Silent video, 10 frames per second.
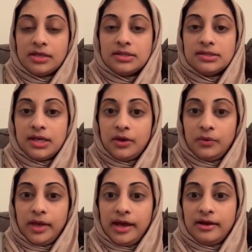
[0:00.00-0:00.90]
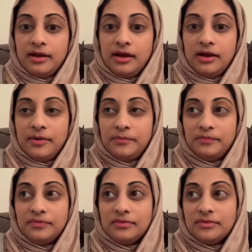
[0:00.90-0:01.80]
So, yeah,
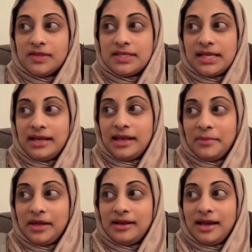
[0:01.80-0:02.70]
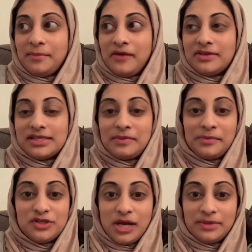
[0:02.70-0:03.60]
the setting I'm in, I'm obviously in my
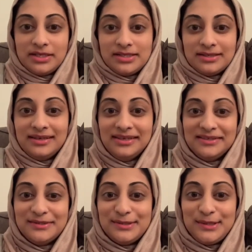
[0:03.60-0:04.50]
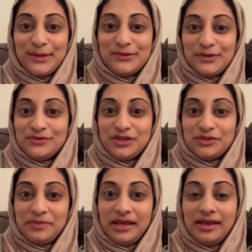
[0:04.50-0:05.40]
pajamas, so don't judge
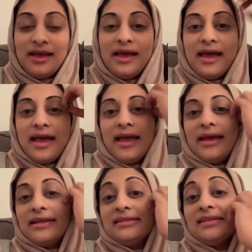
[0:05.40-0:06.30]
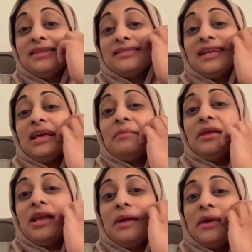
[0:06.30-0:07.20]
me. And the setting I'm
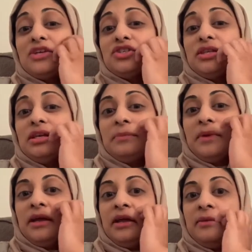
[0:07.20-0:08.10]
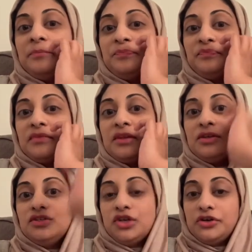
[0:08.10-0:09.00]
in, I'm actually in my
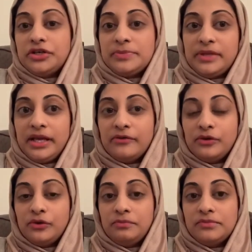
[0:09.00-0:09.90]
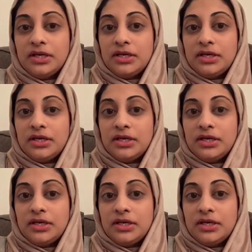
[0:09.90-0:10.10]
daughter's playroom.